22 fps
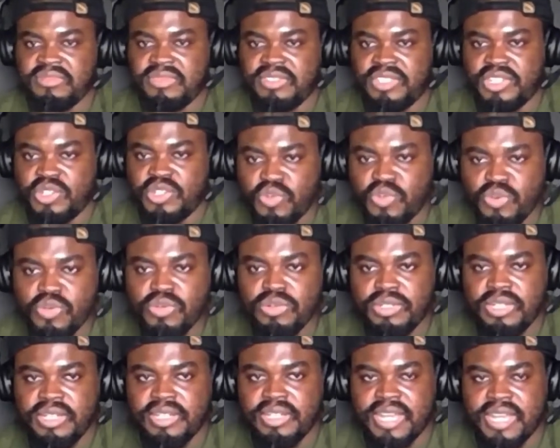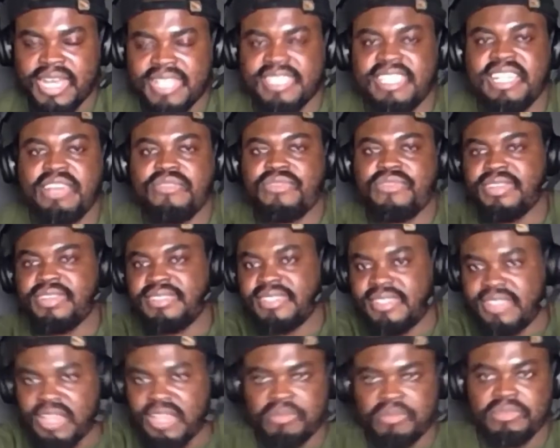Dude has never
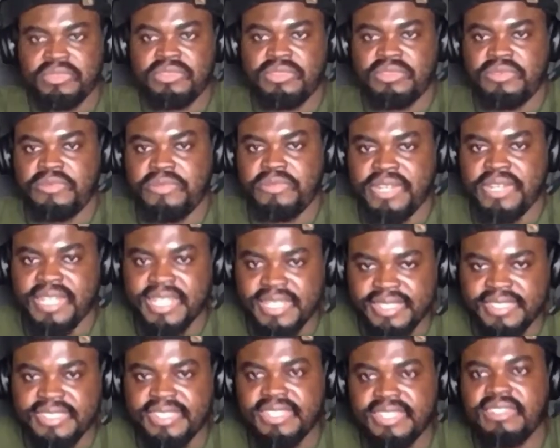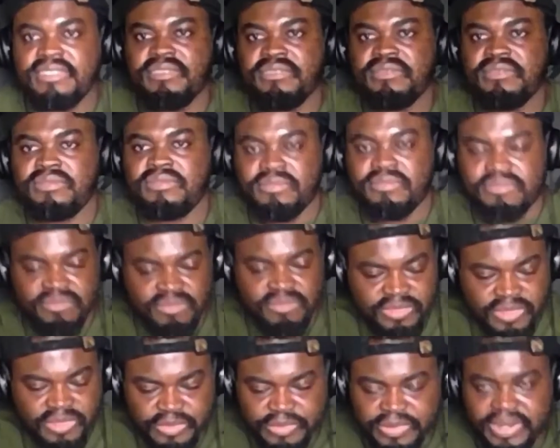stopped releasing,
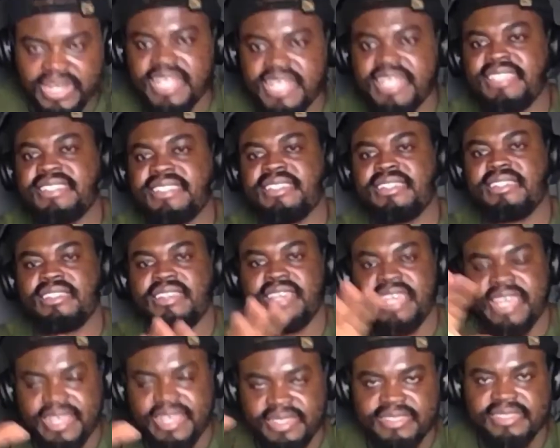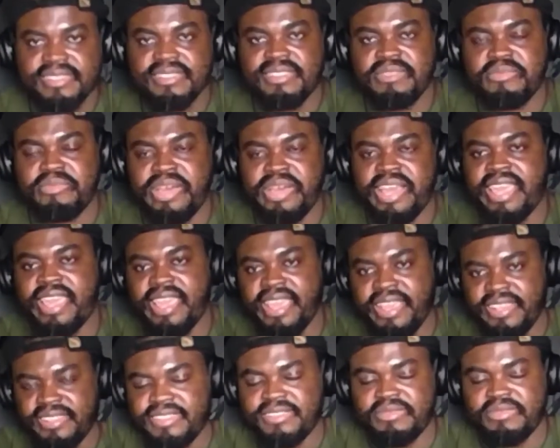releasing hit by
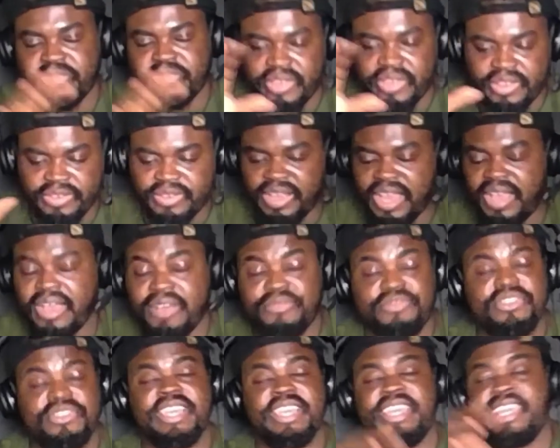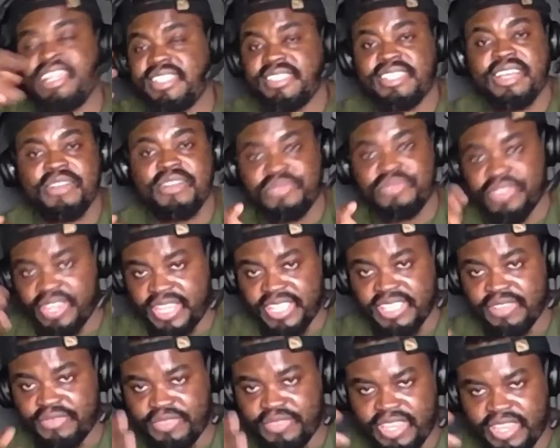hit, after hit, after
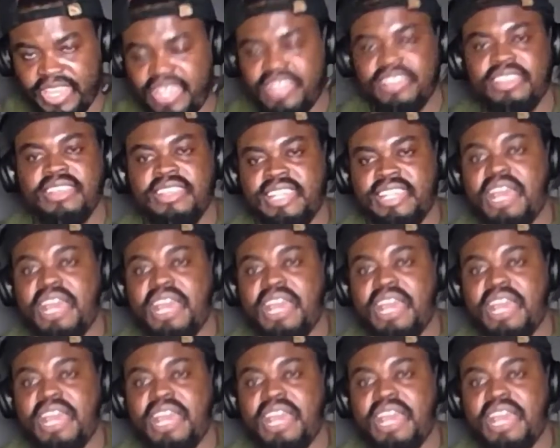hit, after hit.